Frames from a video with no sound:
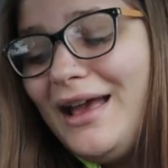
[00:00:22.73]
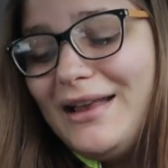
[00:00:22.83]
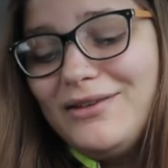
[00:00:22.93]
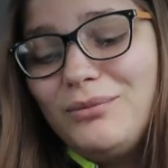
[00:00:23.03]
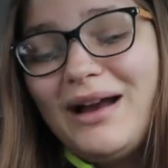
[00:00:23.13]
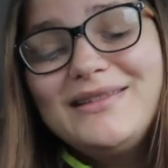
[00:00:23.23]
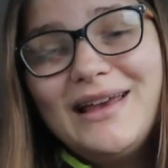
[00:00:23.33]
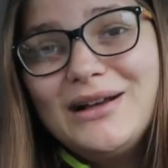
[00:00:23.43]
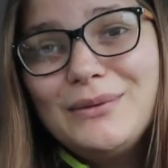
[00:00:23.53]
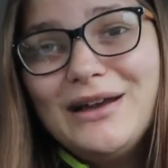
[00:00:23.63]
And so my
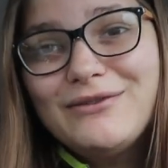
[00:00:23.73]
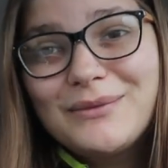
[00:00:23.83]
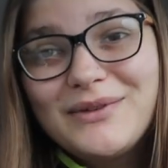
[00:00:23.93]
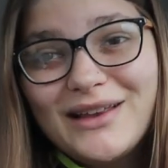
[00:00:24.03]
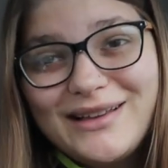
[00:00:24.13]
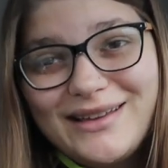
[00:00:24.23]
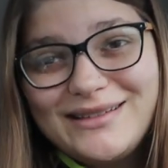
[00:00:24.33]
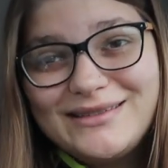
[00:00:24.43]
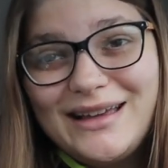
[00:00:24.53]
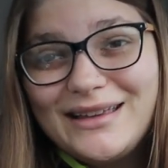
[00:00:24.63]
takeaway from selling
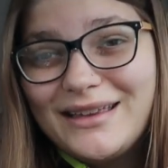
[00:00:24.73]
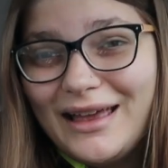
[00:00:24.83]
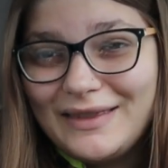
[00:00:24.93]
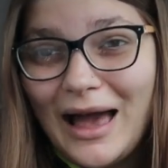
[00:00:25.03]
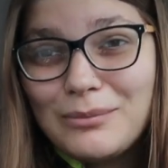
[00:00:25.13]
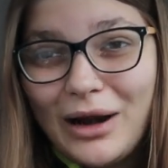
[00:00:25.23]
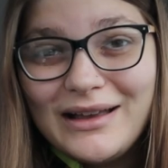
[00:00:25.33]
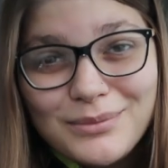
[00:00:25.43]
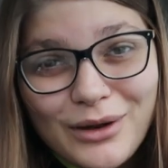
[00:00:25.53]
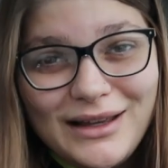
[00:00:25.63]
something like at that
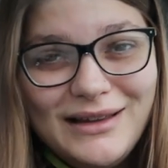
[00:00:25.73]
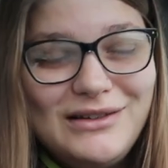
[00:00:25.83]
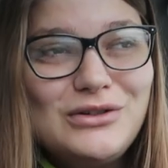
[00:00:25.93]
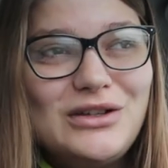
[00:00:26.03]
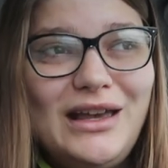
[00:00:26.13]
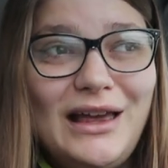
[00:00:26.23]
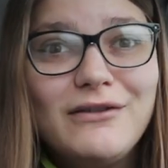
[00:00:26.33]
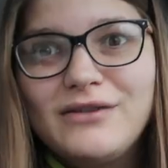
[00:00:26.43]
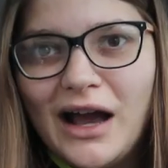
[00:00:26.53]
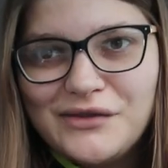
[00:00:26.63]
price point is usually
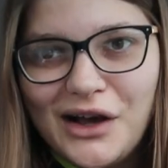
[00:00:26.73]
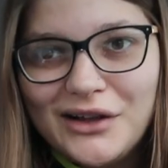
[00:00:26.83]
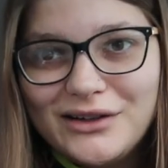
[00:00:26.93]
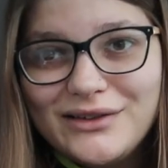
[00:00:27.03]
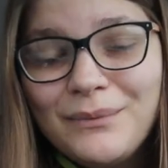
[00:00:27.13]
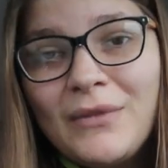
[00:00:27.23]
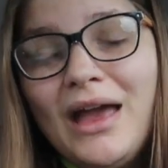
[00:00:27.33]
like $5.